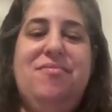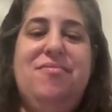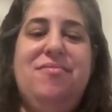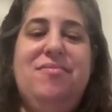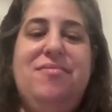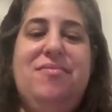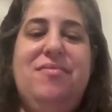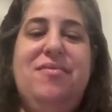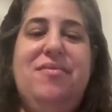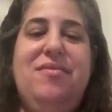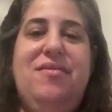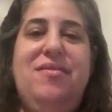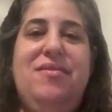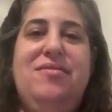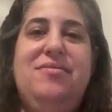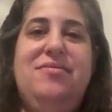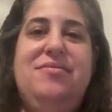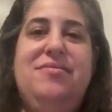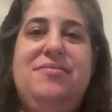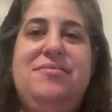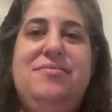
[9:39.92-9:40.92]

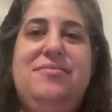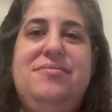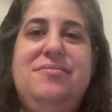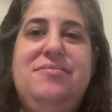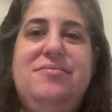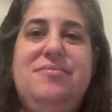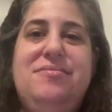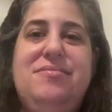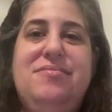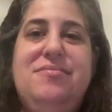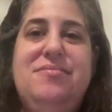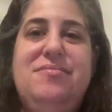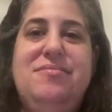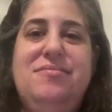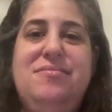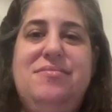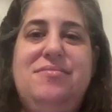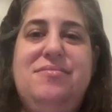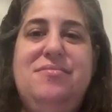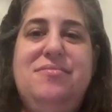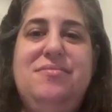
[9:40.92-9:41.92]

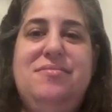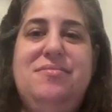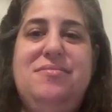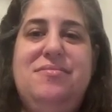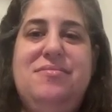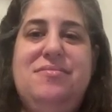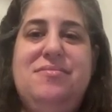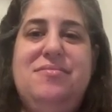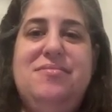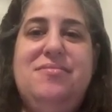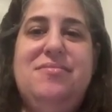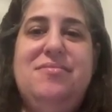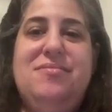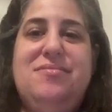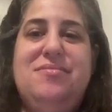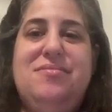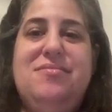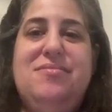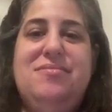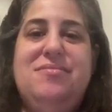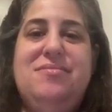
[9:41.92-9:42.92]

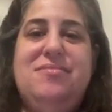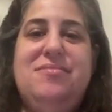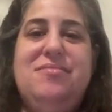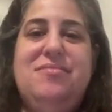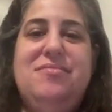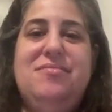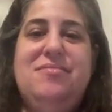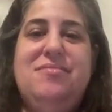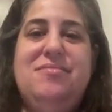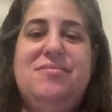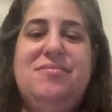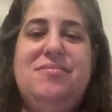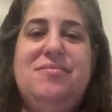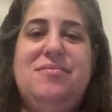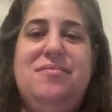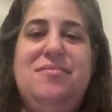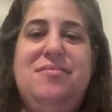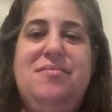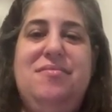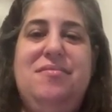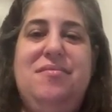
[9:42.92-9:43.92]

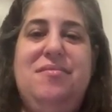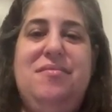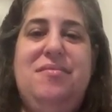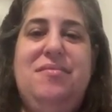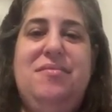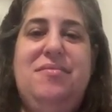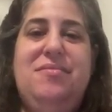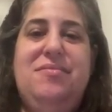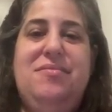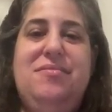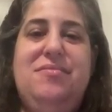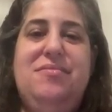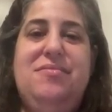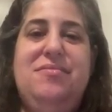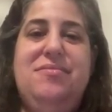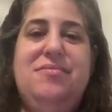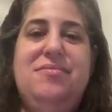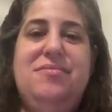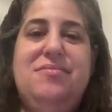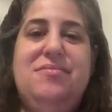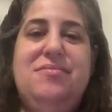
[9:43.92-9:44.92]

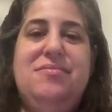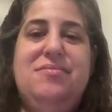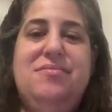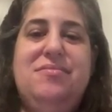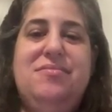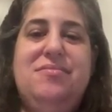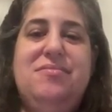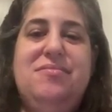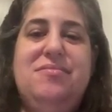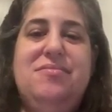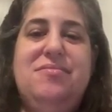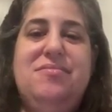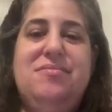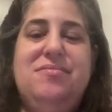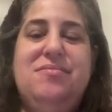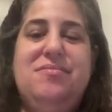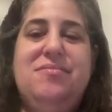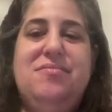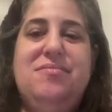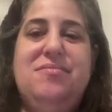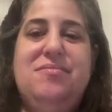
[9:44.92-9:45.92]

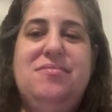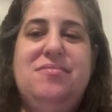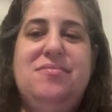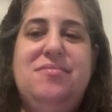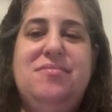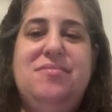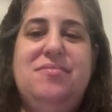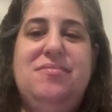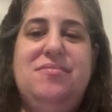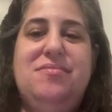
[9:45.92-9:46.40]
The person shown says nothing.